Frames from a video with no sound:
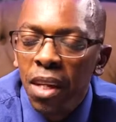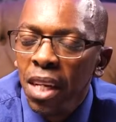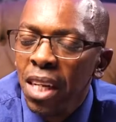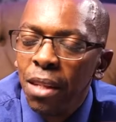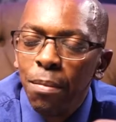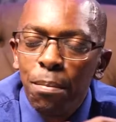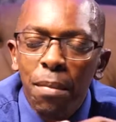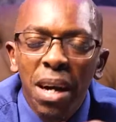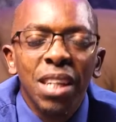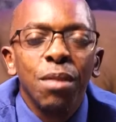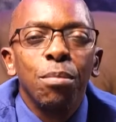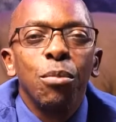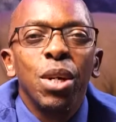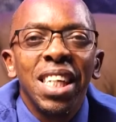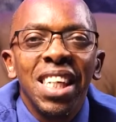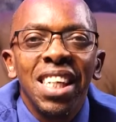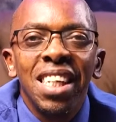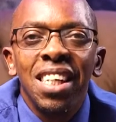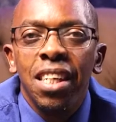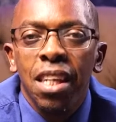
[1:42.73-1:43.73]
it's much
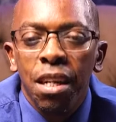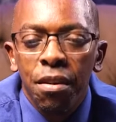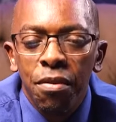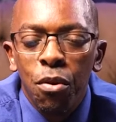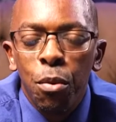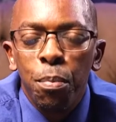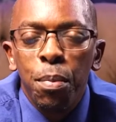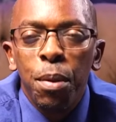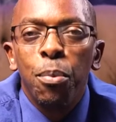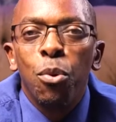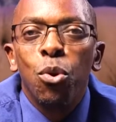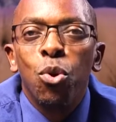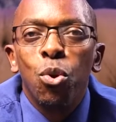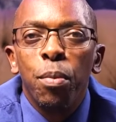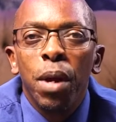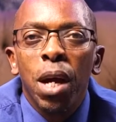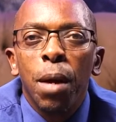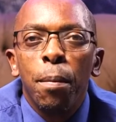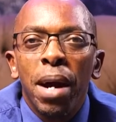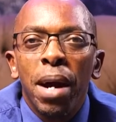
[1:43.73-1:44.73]
much easier for people to make